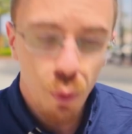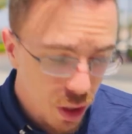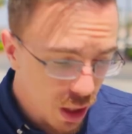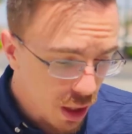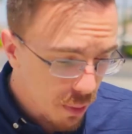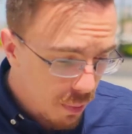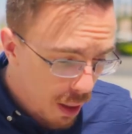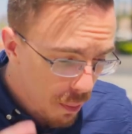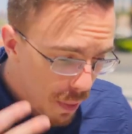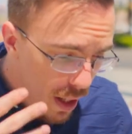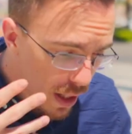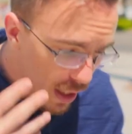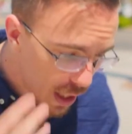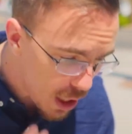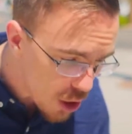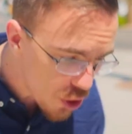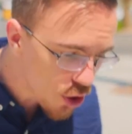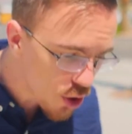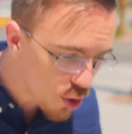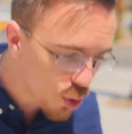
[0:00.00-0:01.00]
Really, my main
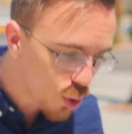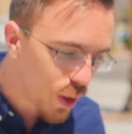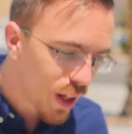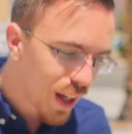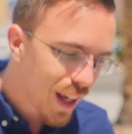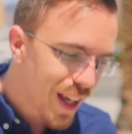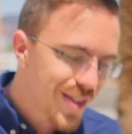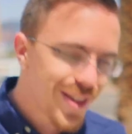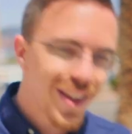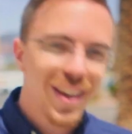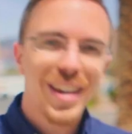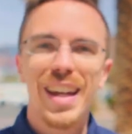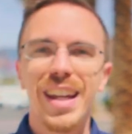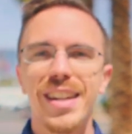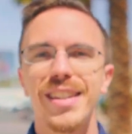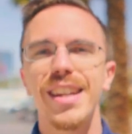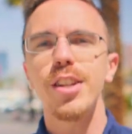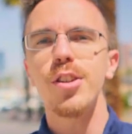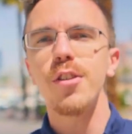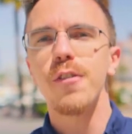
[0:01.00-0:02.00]
issue is the
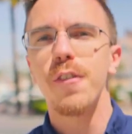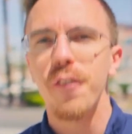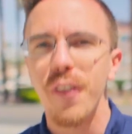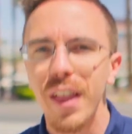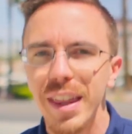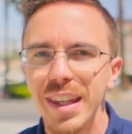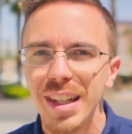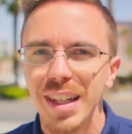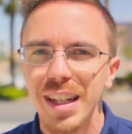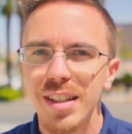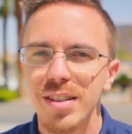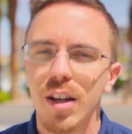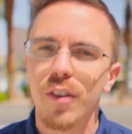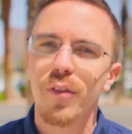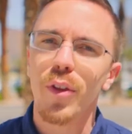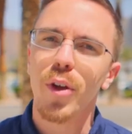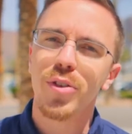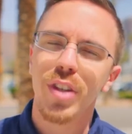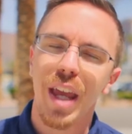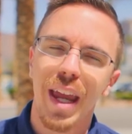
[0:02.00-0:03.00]
continued flakiness
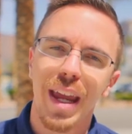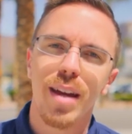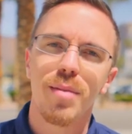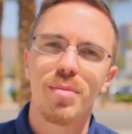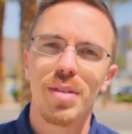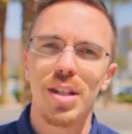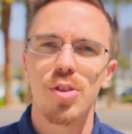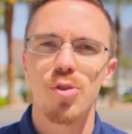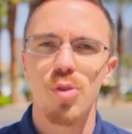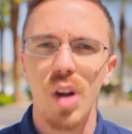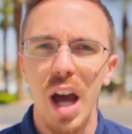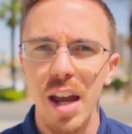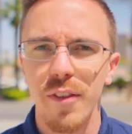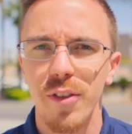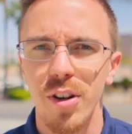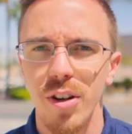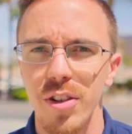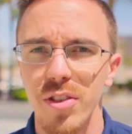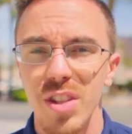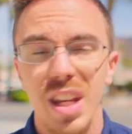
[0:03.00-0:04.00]
of those AMD
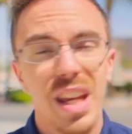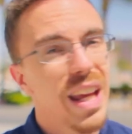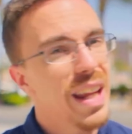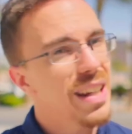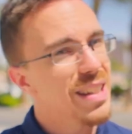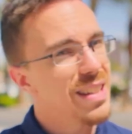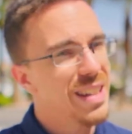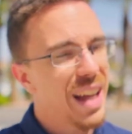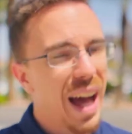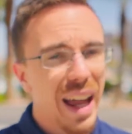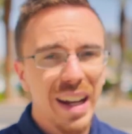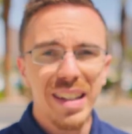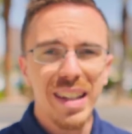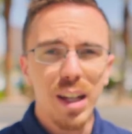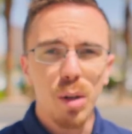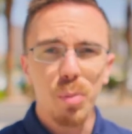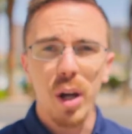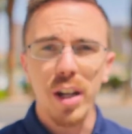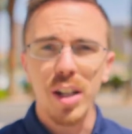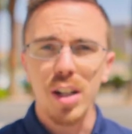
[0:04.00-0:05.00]
drivers. It's not a
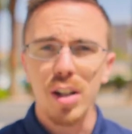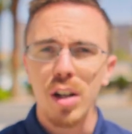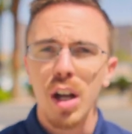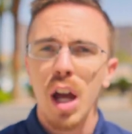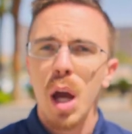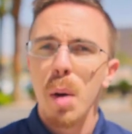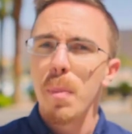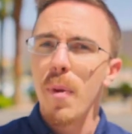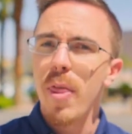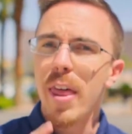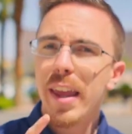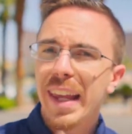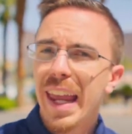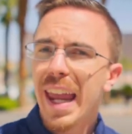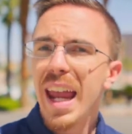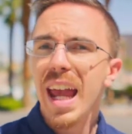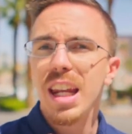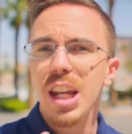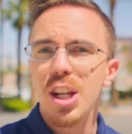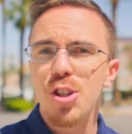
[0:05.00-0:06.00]
deal breaker, but they
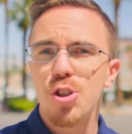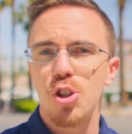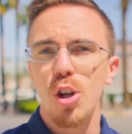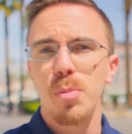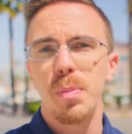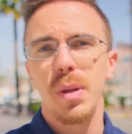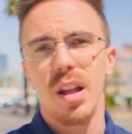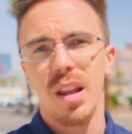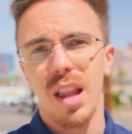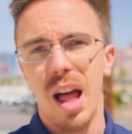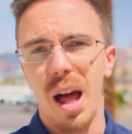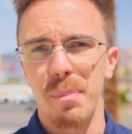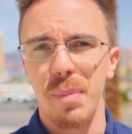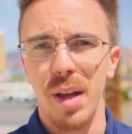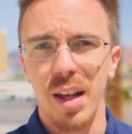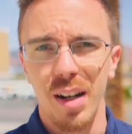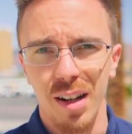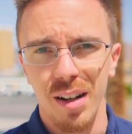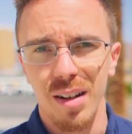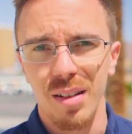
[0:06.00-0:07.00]
can and should be a lot
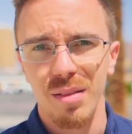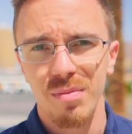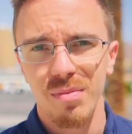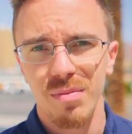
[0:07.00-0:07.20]
better.